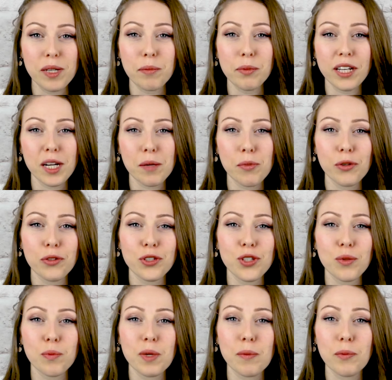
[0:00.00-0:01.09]
applicable to
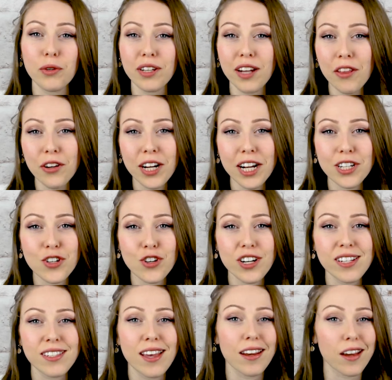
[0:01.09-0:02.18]
people in other
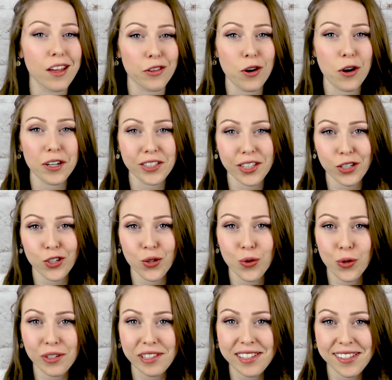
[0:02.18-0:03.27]
countries and other architecture
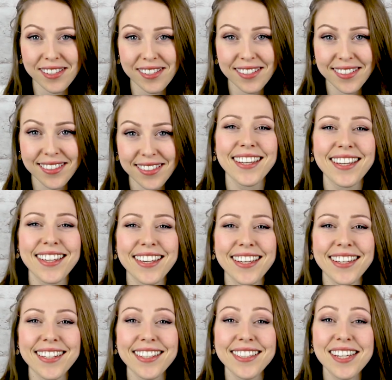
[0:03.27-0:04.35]
courses.
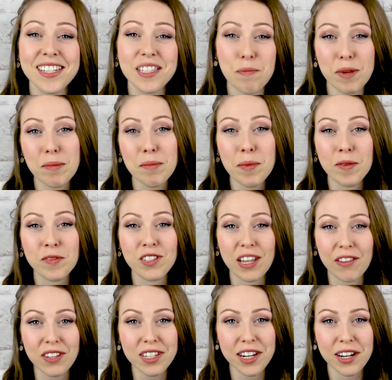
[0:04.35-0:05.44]
It takes a minimum of
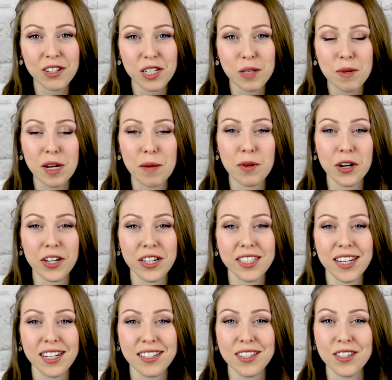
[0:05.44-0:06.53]
7 years to become an
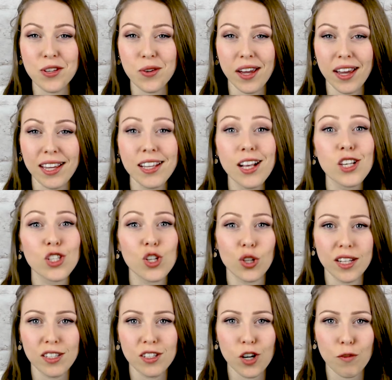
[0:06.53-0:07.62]
architect in the UK, so
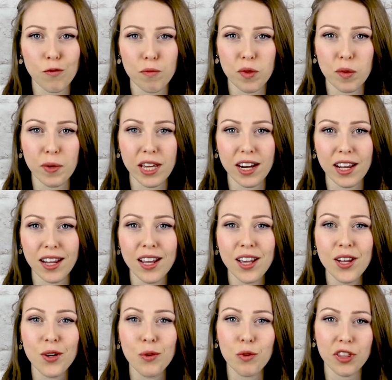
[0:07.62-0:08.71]
let's start from the beginning
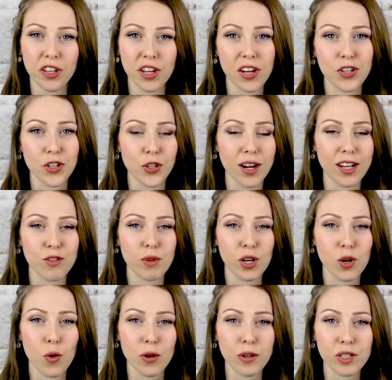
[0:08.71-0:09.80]
with the undergraduate
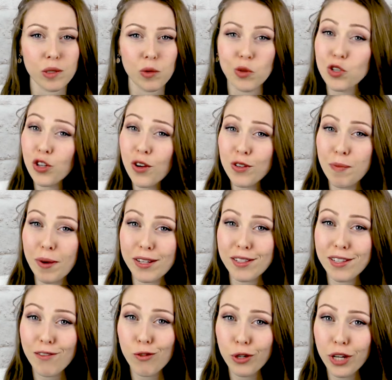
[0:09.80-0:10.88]
course, which goes by
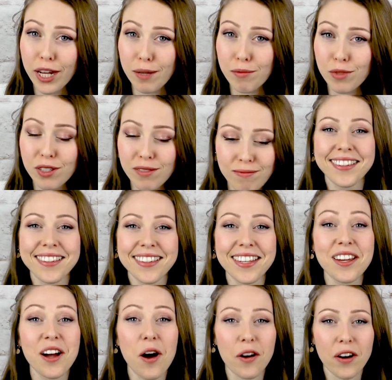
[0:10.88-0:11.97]
several names. The
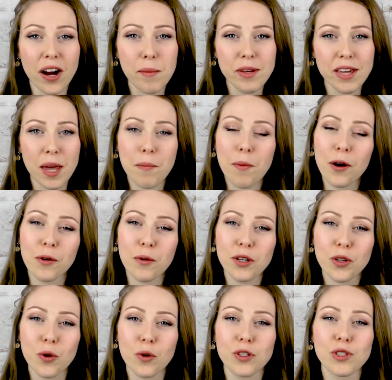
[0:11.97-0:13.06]
RIBA Part 1
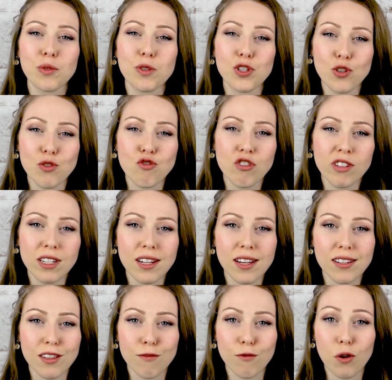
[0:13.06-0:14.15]
course, which usually takes
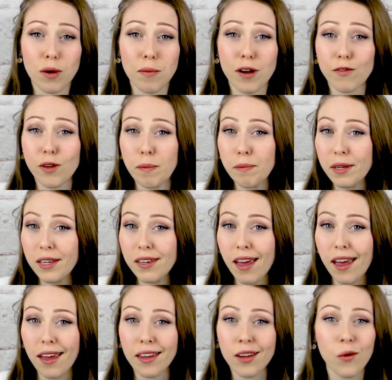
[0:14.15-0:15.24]
the form of a
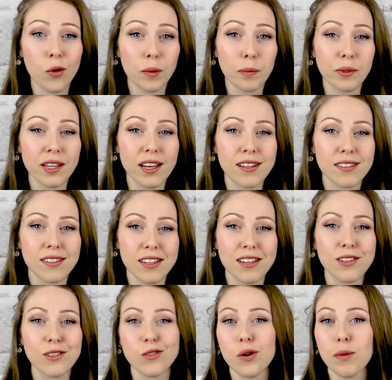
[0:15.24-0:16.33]
BA or BSc,
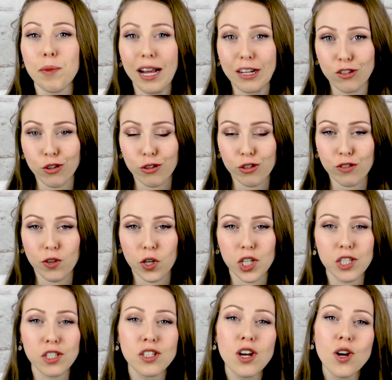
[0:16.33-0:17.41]
so a Bachelor's of
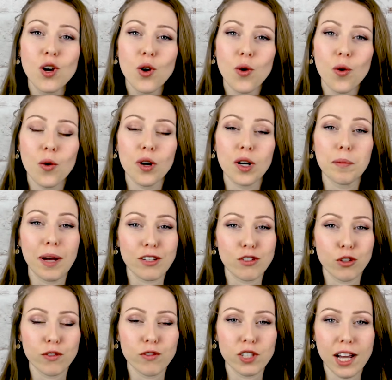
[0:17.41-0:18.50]
Arts, or a Bachelor
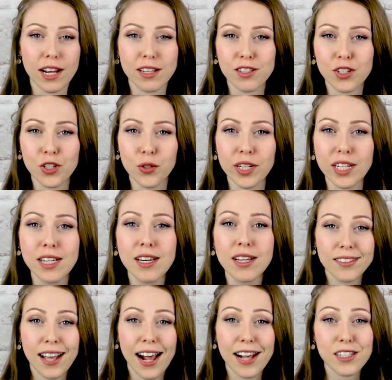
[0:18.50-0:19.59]
of Science degree.
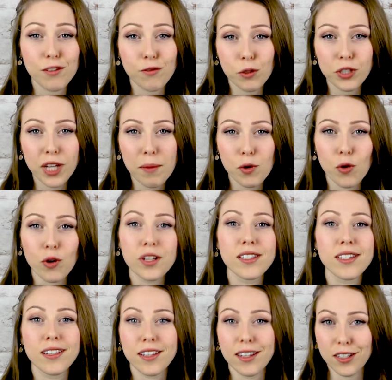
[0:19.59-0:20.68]
As a full-time course,
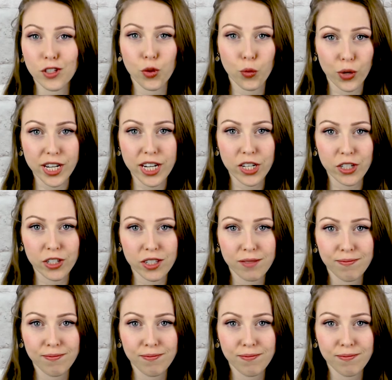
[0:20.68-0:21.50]
it takes 3 years.